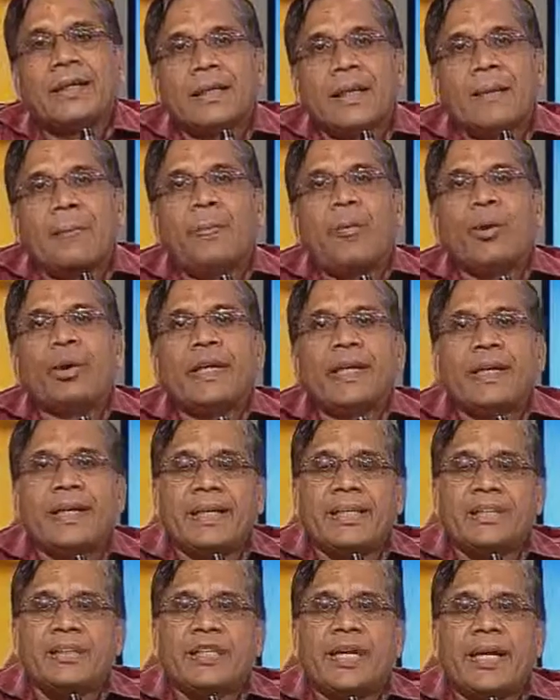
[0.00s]
component
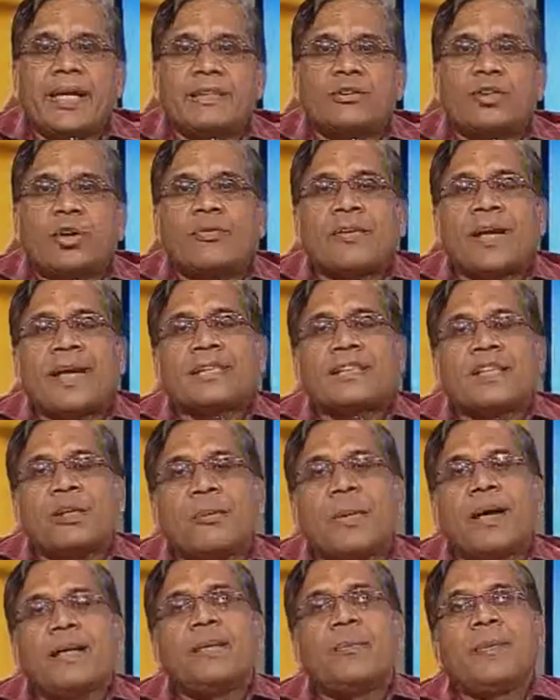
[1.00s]
in charge of Rashtriya
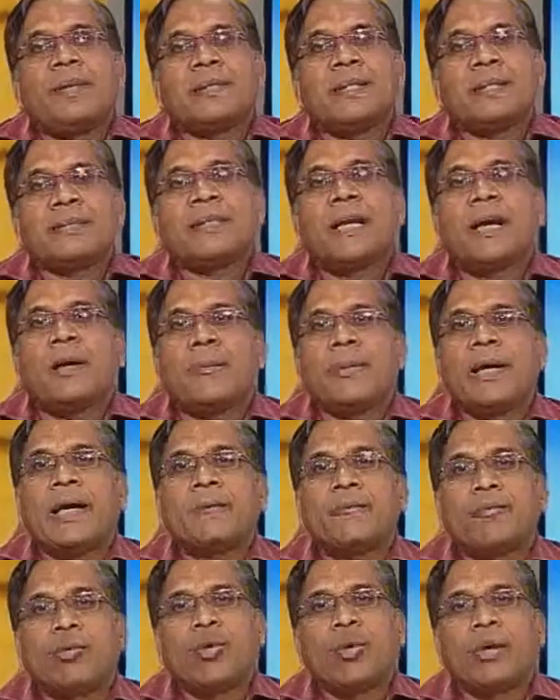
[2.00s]
Madhyamik Shiksha
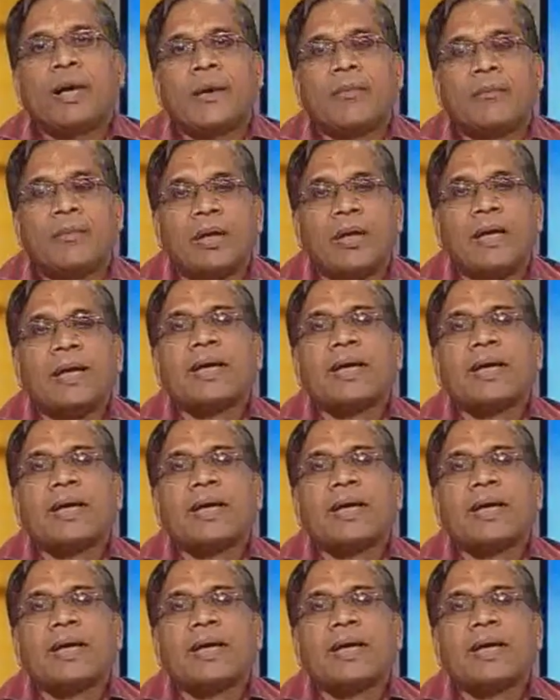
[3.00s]
Abhiyan program.